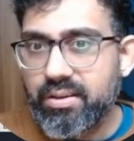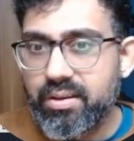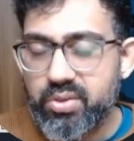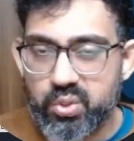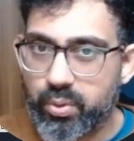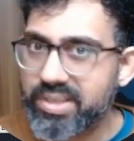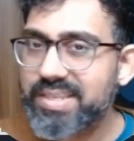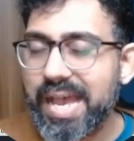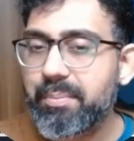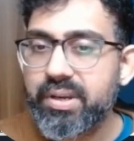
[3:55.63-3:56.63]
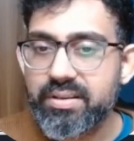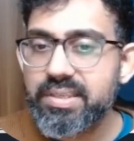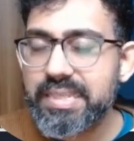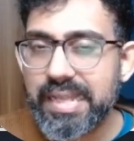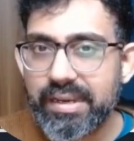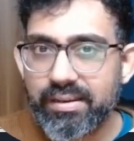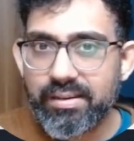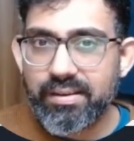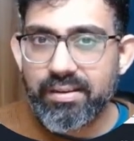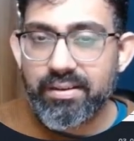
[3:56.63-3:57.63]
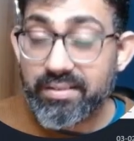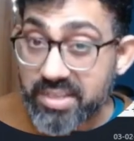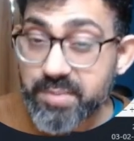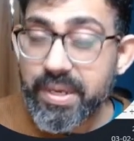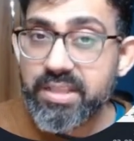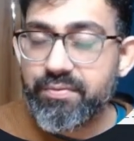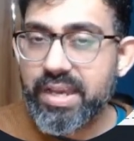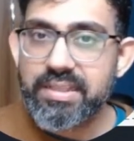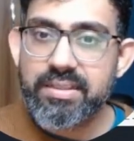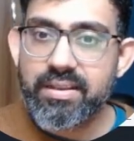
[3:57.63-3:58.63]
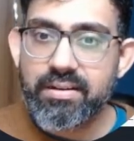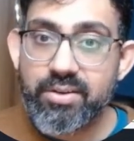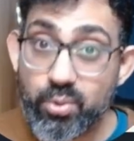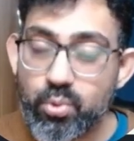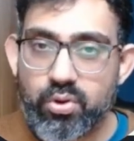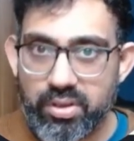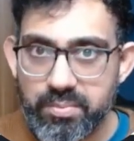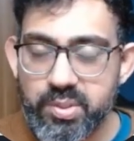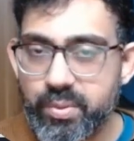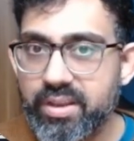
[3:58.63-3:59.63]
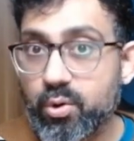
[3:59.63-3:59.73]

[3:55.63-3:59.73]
So what has happened is that despite the fact that there are 2 columns, we are